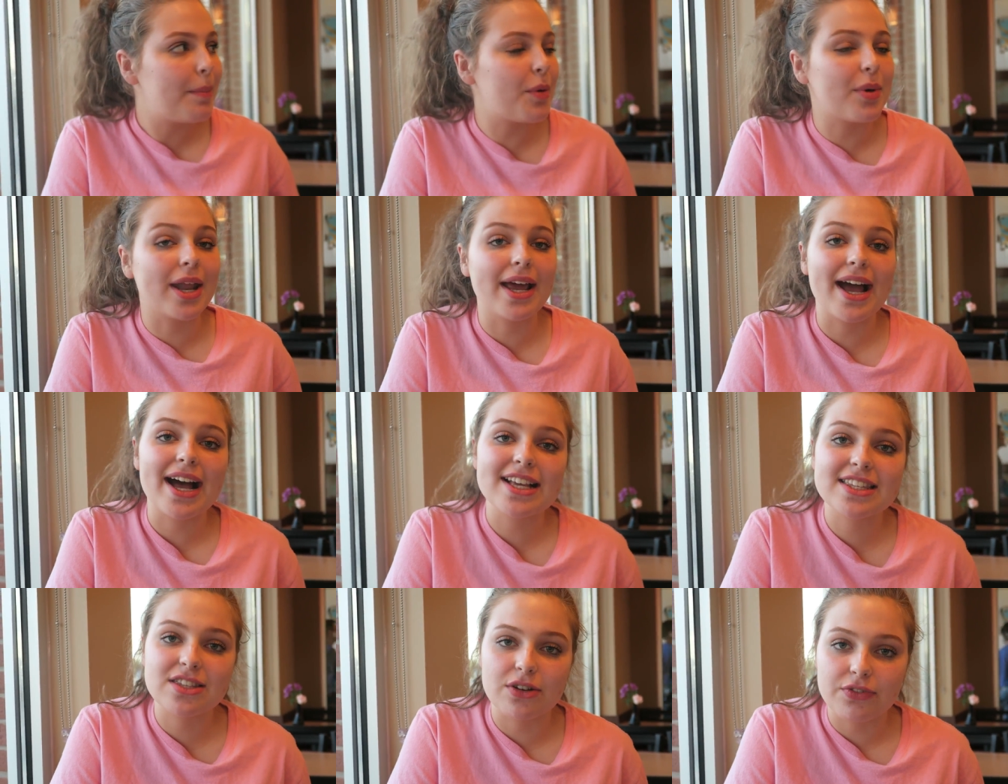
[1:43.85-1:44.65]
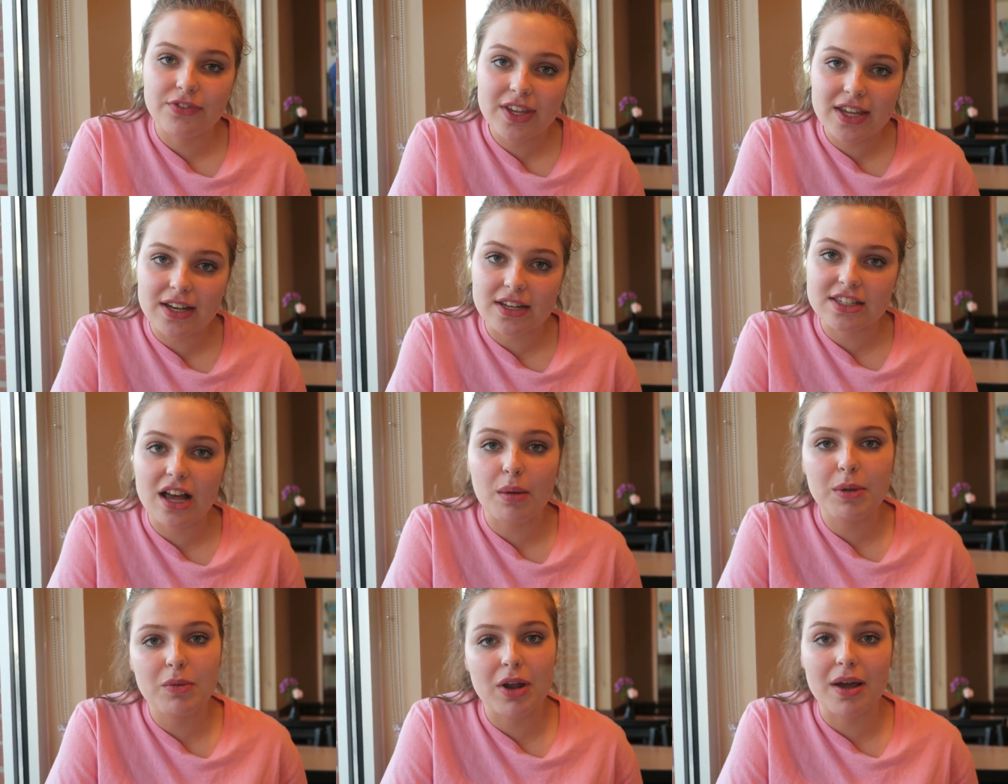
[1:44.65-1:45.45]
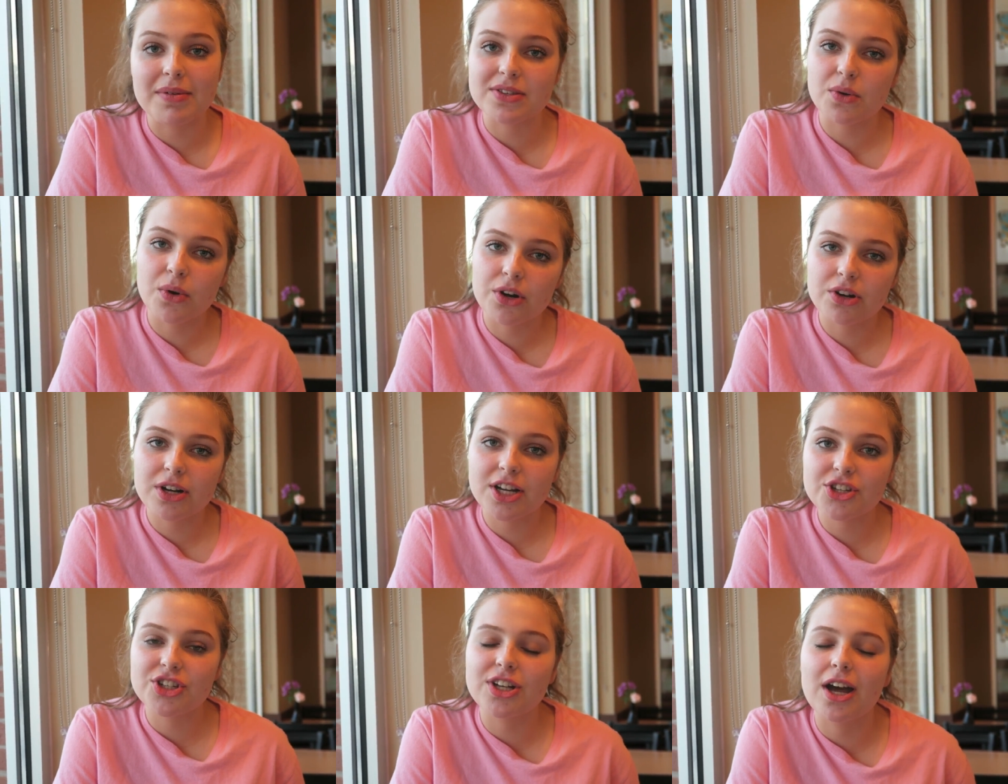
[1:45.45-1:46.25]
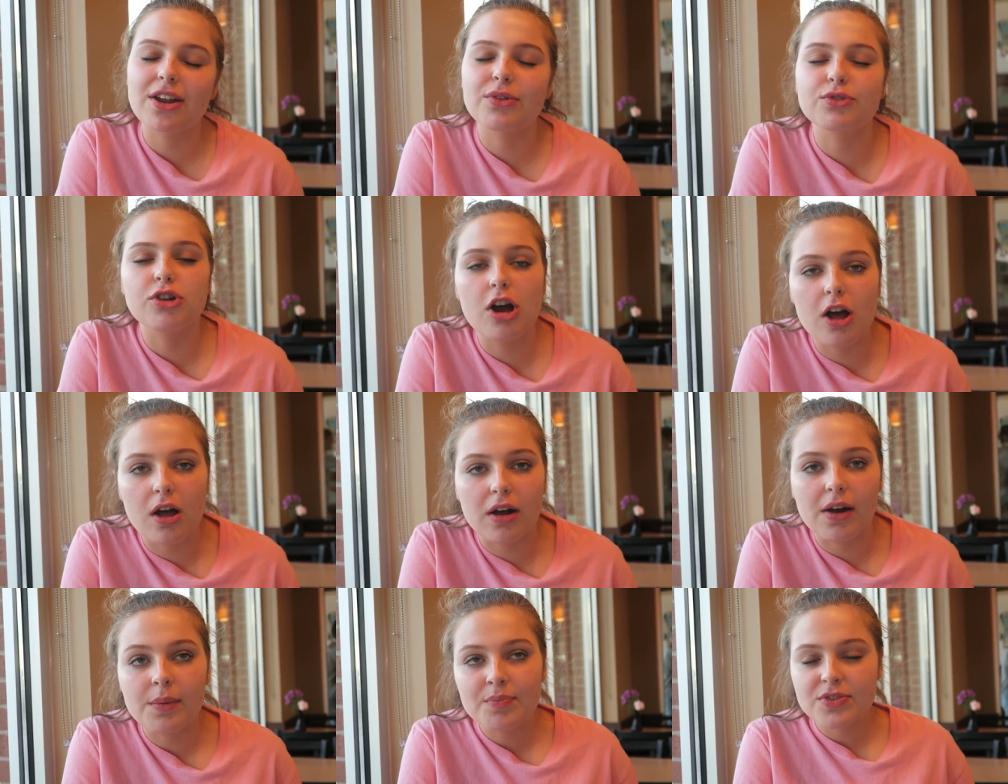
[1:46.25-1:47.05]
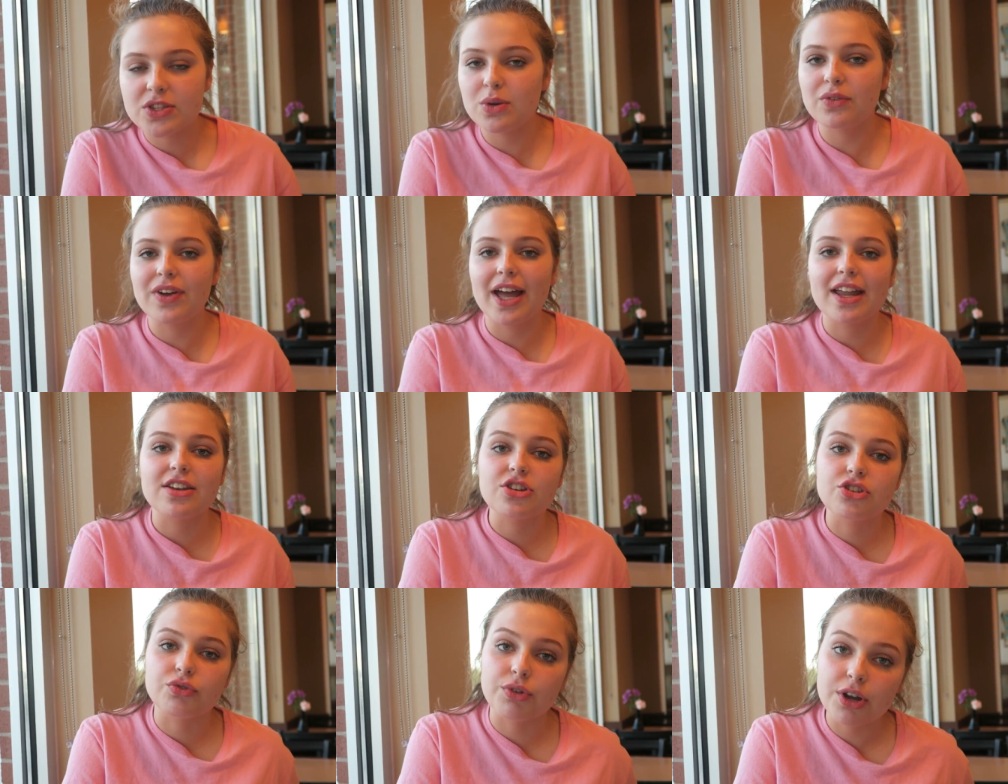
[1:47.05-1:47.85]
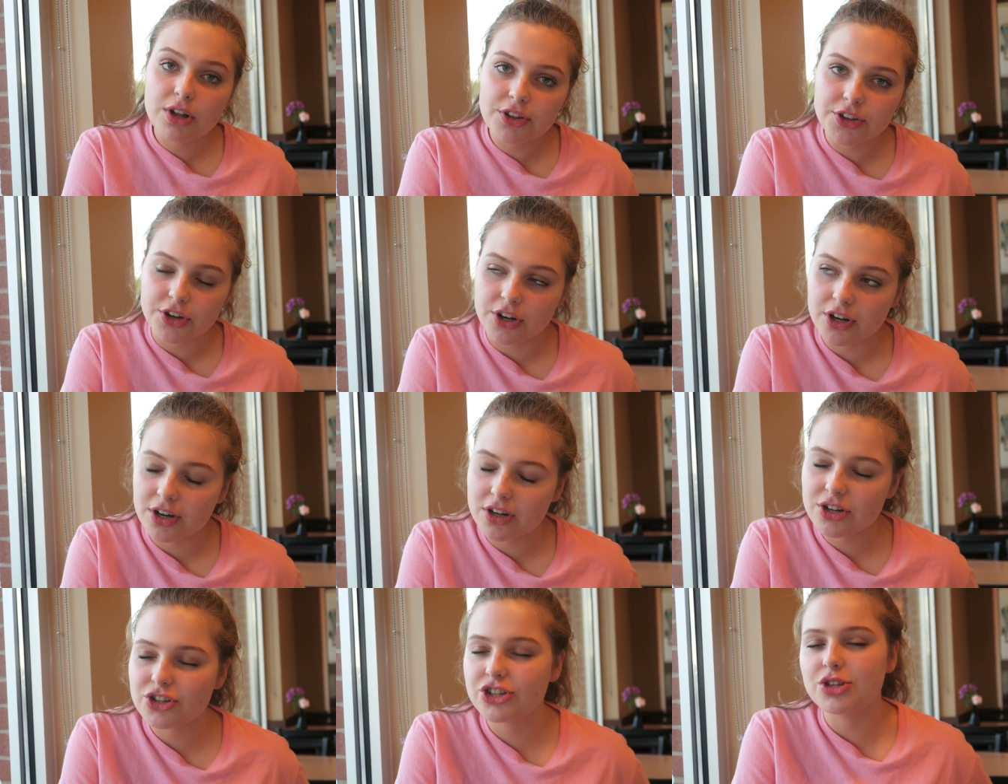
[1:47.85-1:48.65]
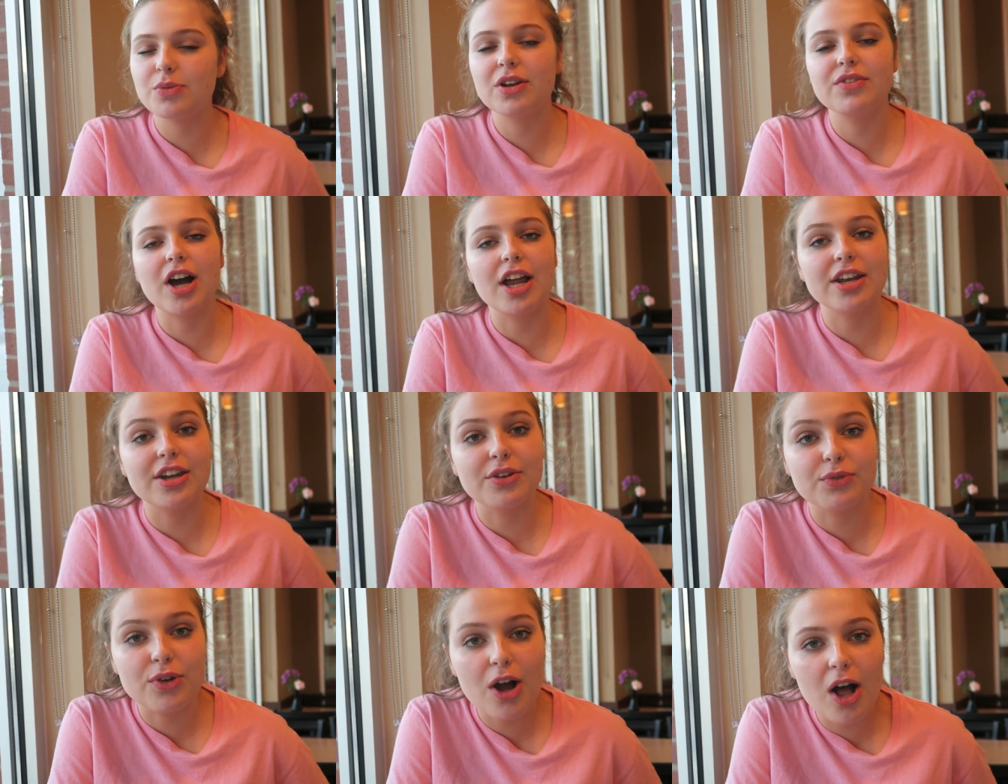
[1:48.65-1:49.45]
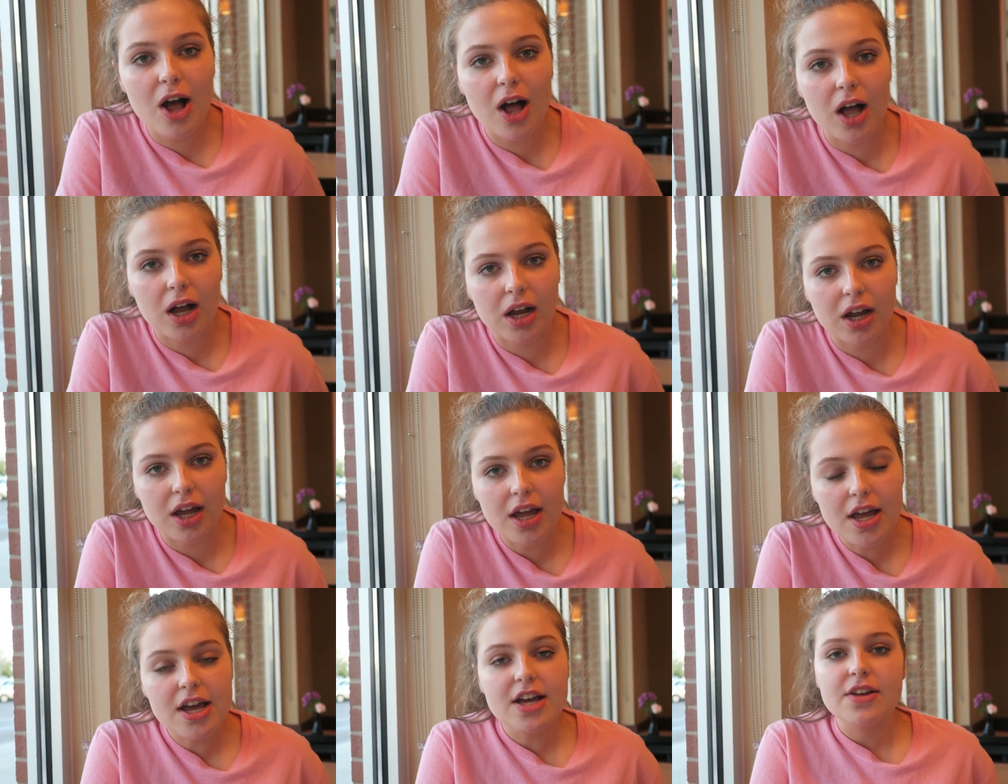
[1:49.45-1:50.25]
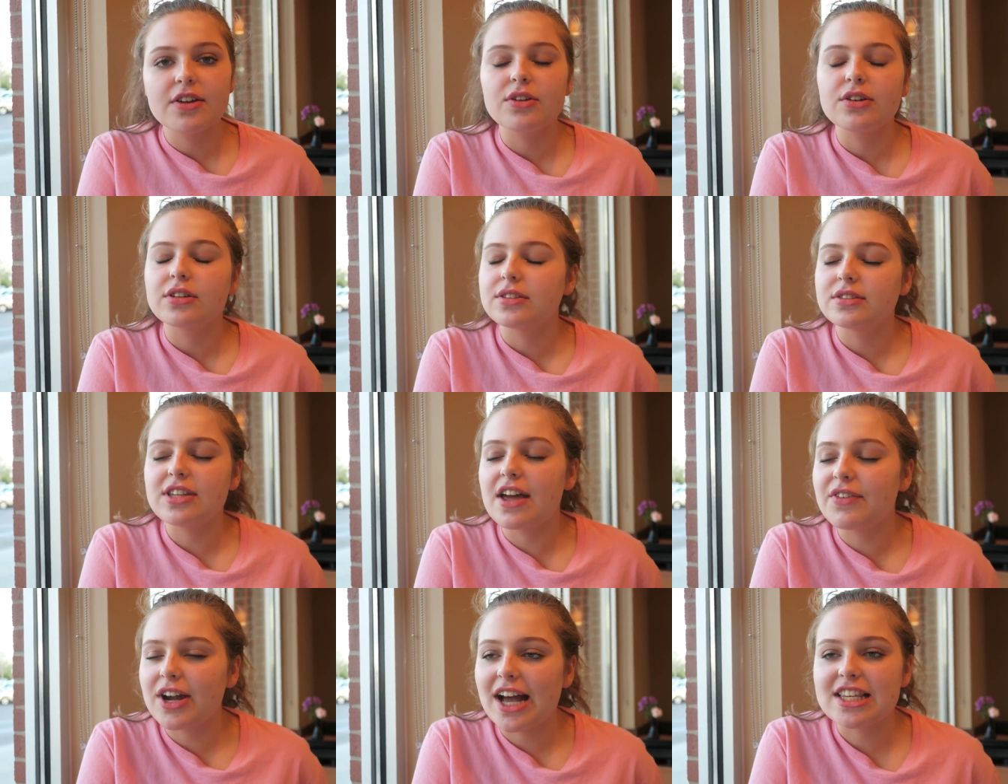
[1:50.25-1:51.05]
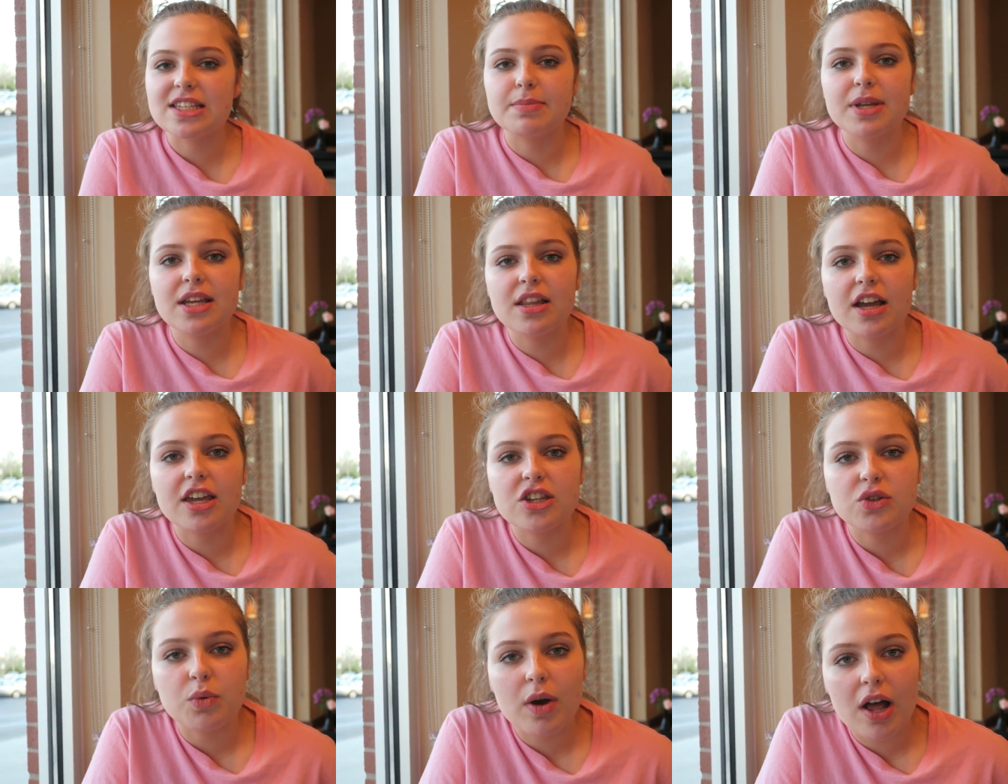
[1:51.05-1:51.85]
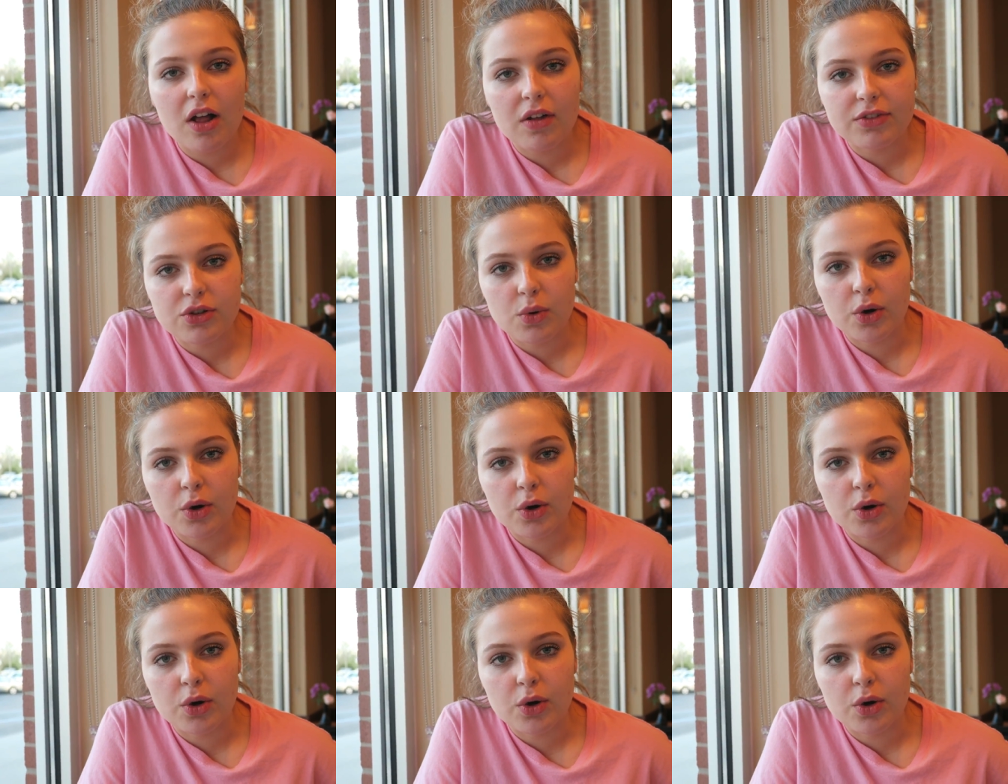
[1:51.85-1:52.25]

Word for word: But when I asked Sophia to tell me what I was ordering, she got it wrong. So if I hadn't told her, she would have gotten it wrong. Never ask MiniLucie 12